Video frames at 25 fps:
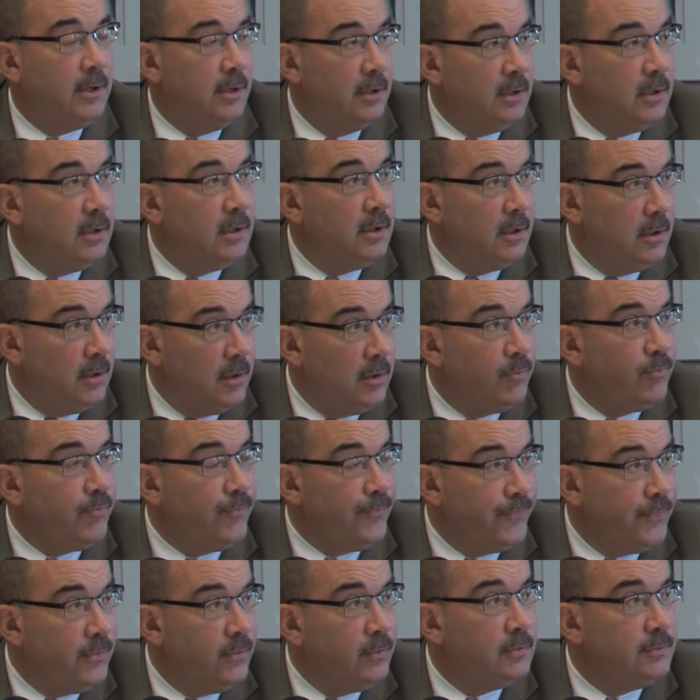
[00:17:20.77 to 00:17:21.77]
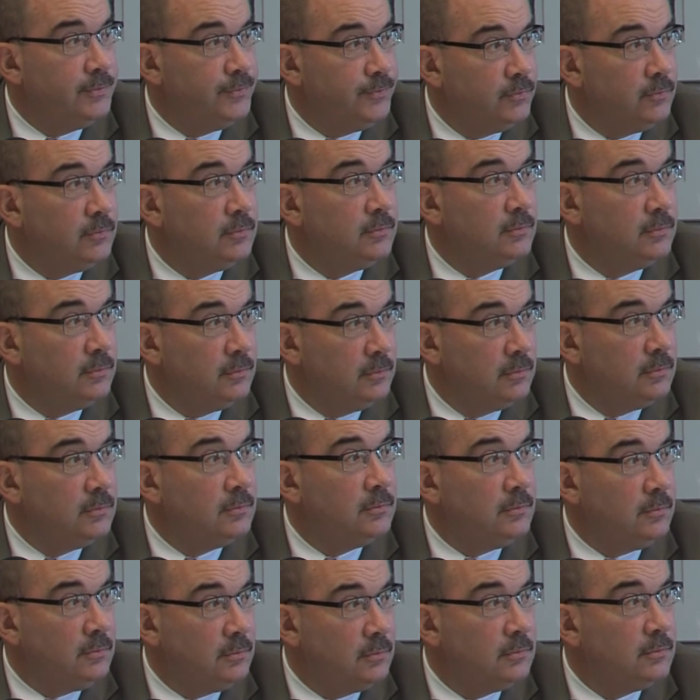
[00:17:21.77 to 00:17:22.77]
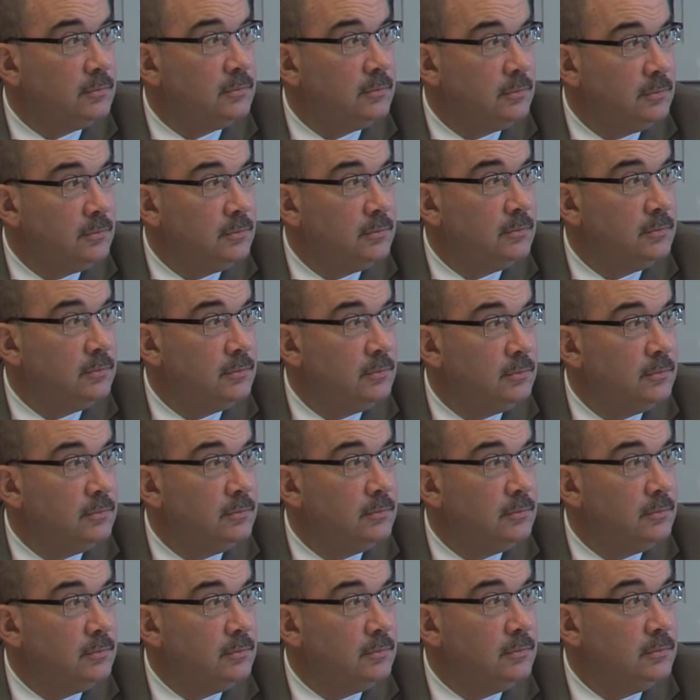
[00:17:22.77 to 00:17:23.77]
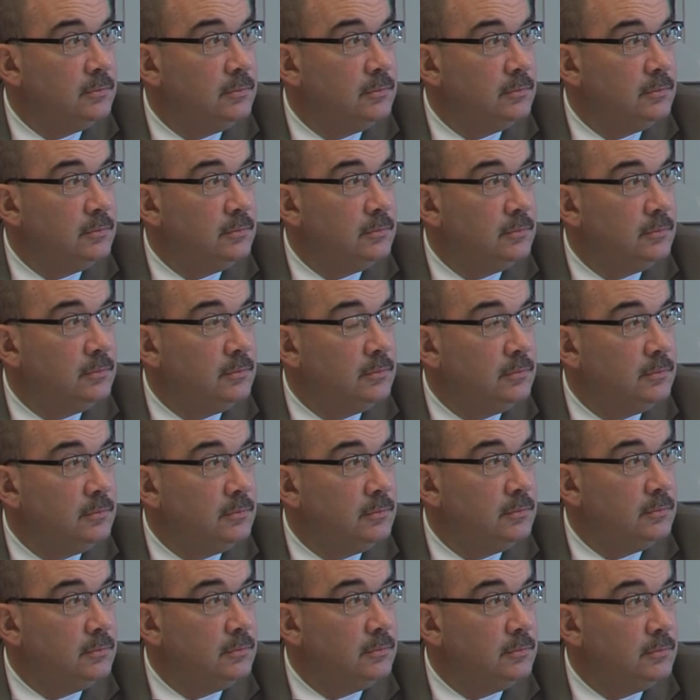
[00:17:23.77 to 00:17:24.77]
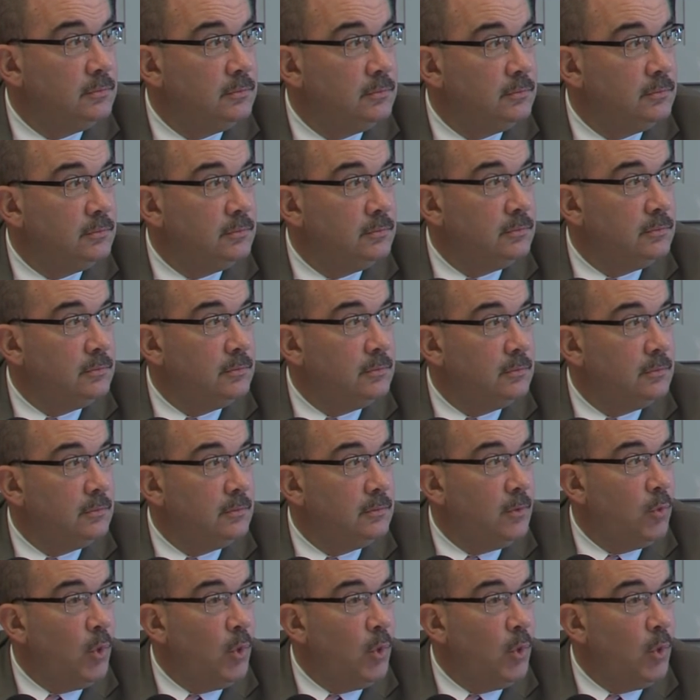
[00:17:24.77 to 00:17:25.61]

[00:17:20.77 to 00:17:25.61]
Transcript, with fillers: Said in the process of you know multi-billion dollar budget, that thirty million dollars wasn't a whole lot of money.